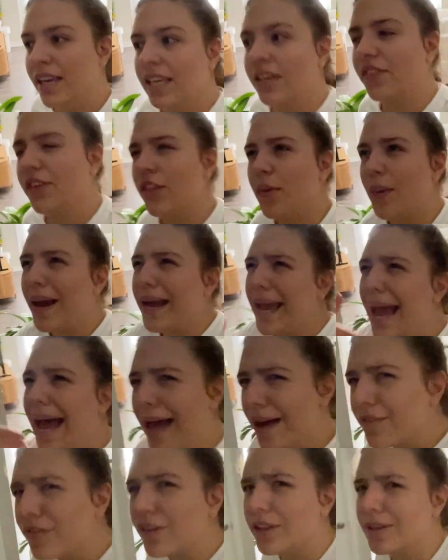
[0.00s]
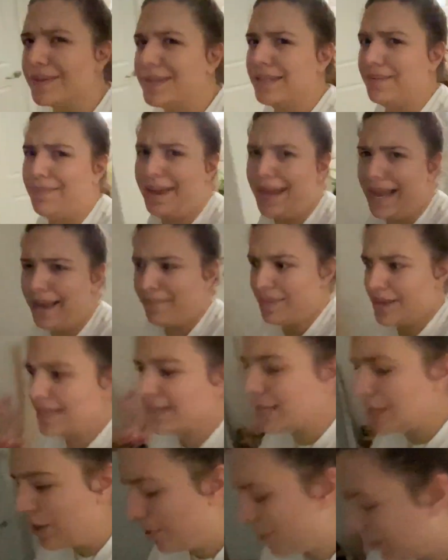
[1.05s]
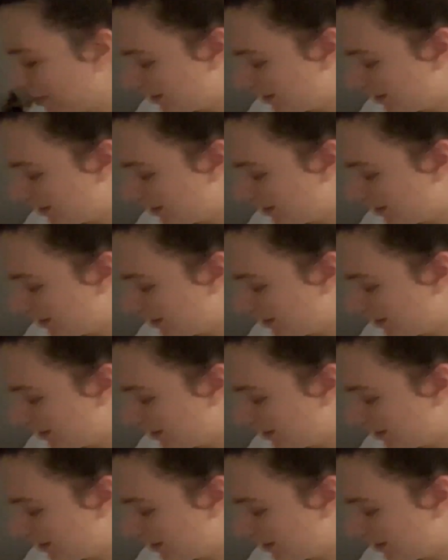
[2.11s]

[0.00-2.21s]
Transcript: even though I have clothes in Miami too.